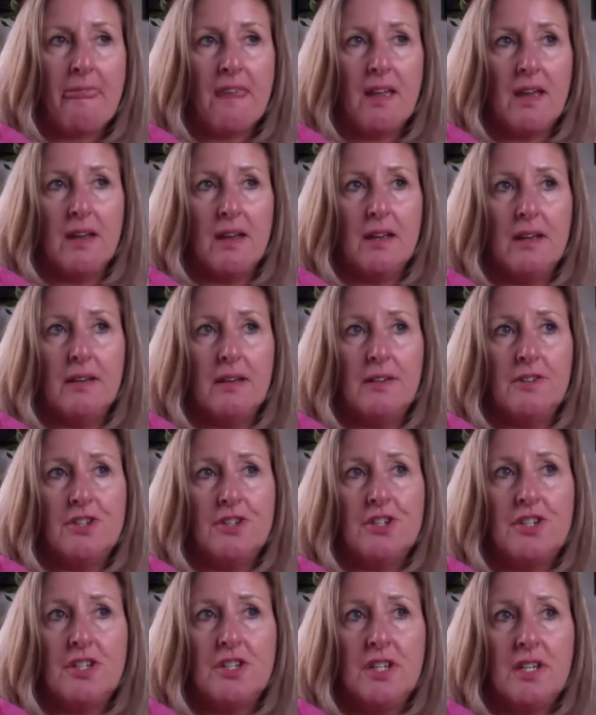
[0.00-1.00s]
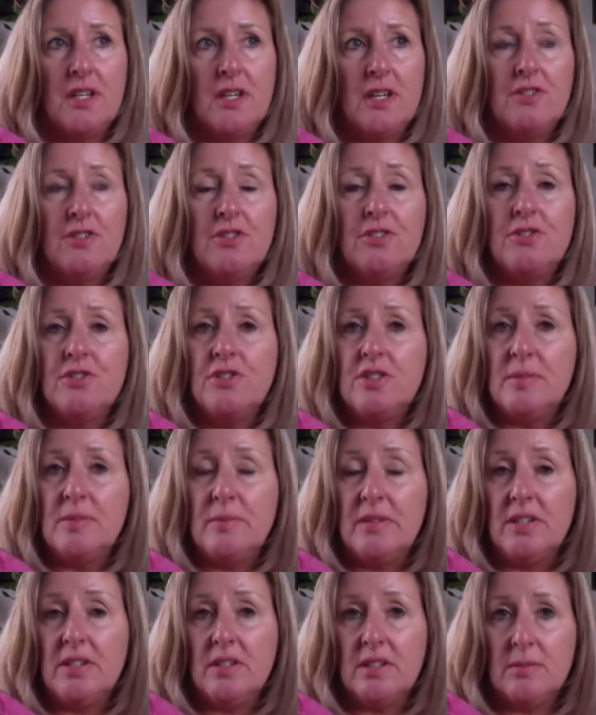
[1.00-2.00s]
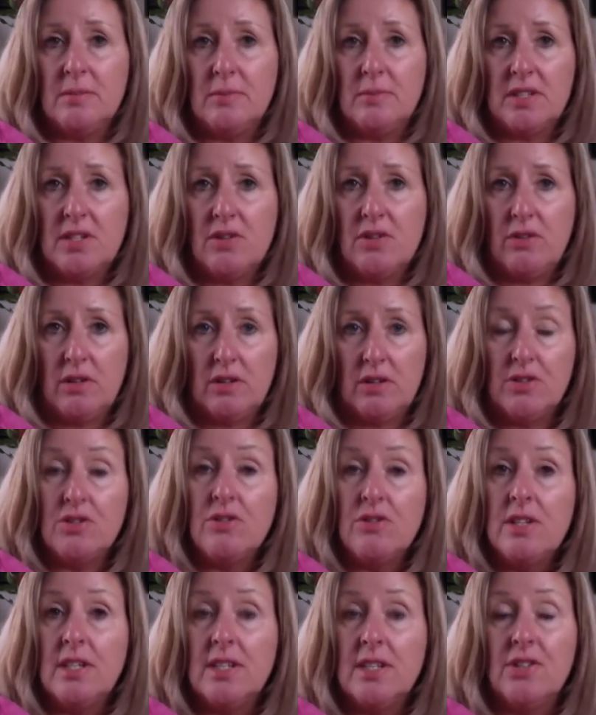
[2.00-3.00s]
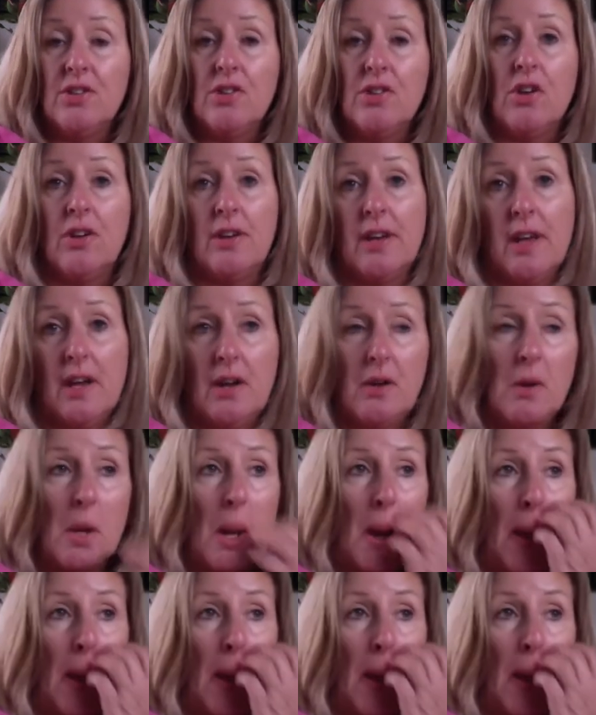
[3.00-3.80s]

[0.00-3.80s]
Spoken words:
And she introduced me to this material 2 years ago now.